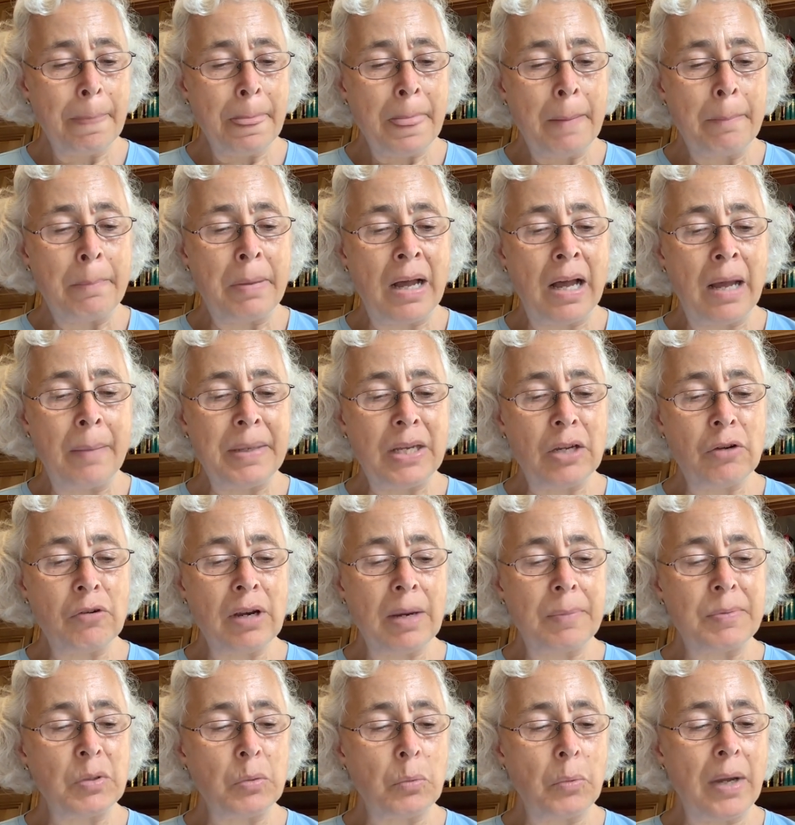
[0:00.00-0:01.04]
Bobby
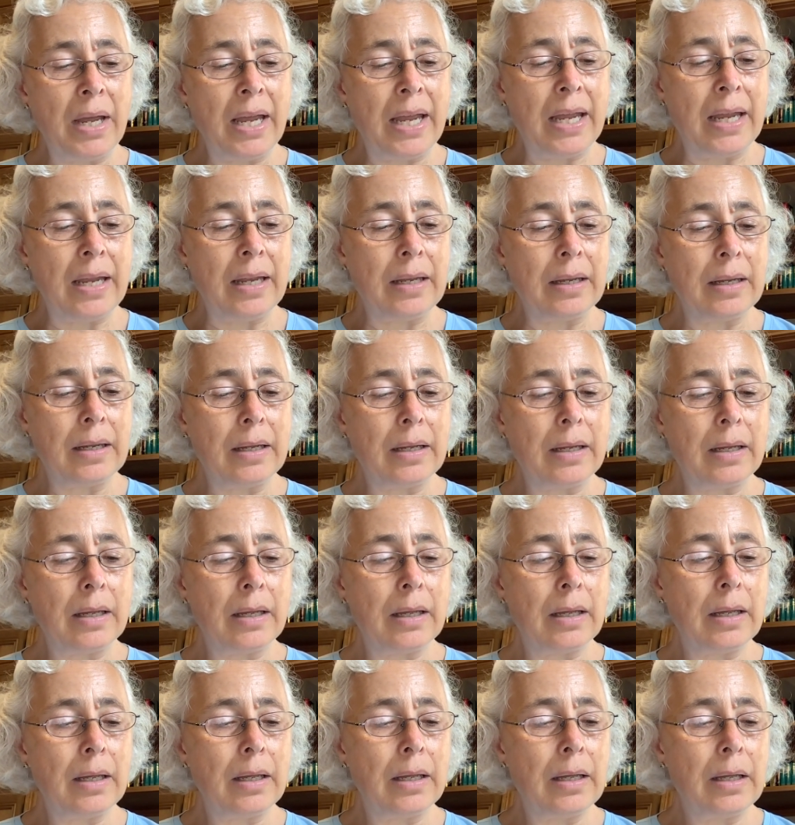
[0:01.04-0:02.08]
crept away.
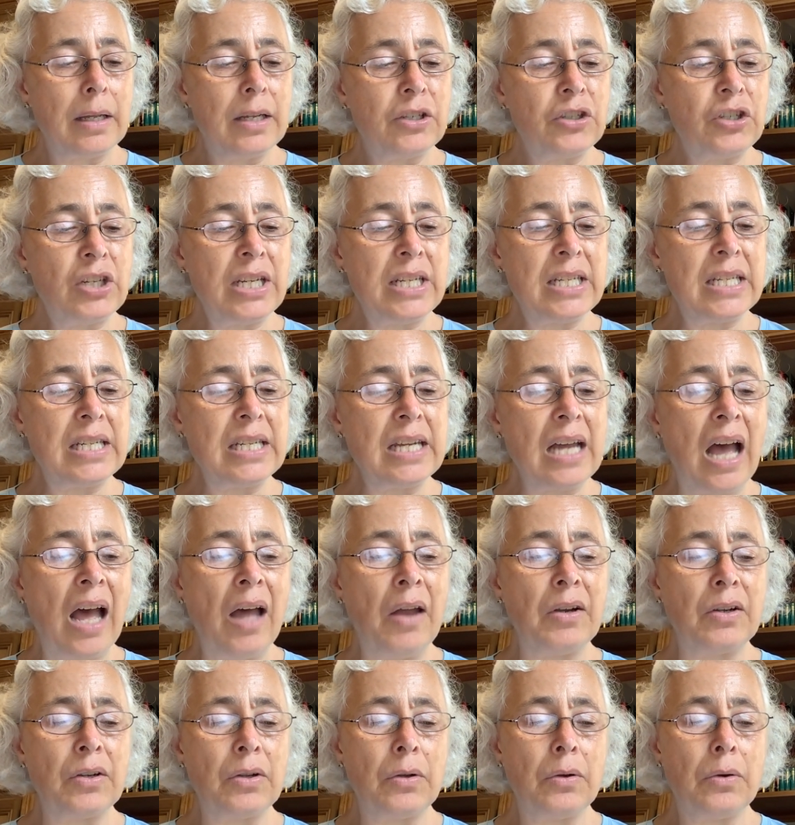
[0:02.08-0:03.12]
She did not
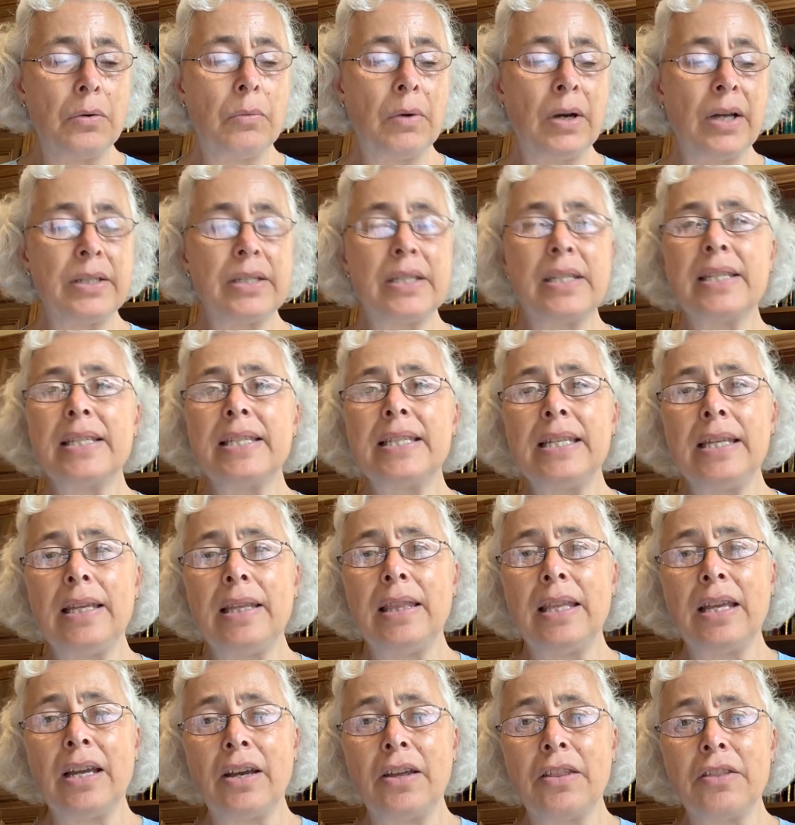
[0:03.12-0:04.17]
want to see
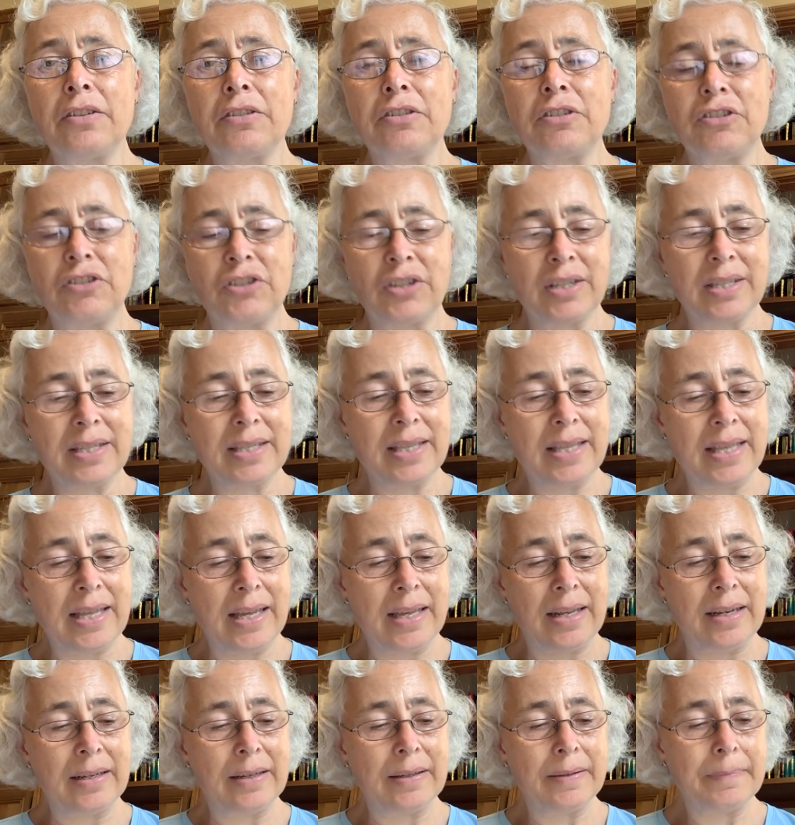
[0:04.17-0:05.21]
the others just
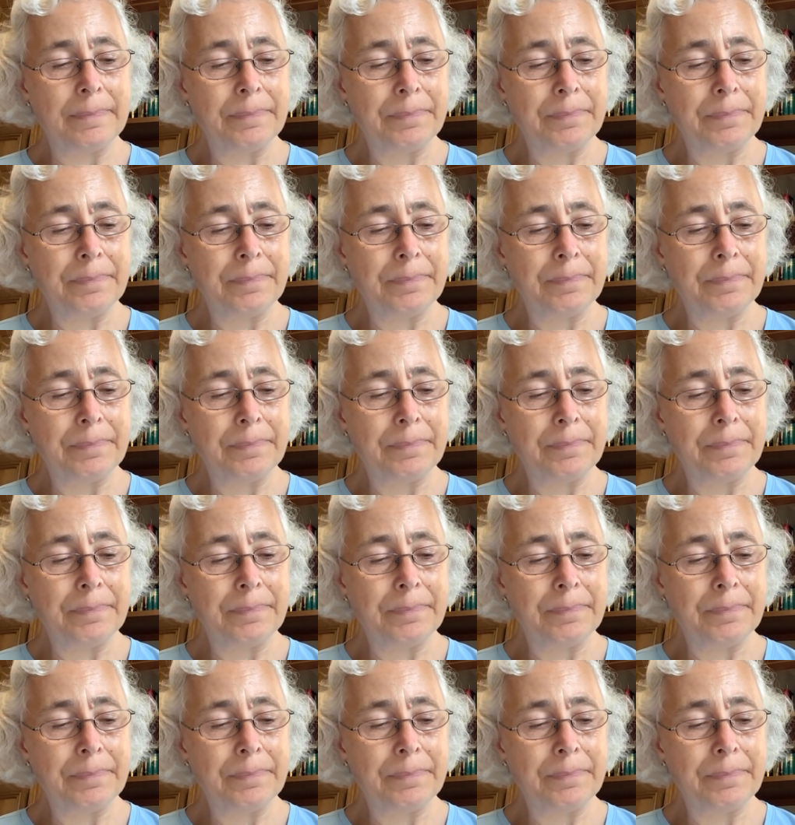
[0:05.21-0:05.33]
then.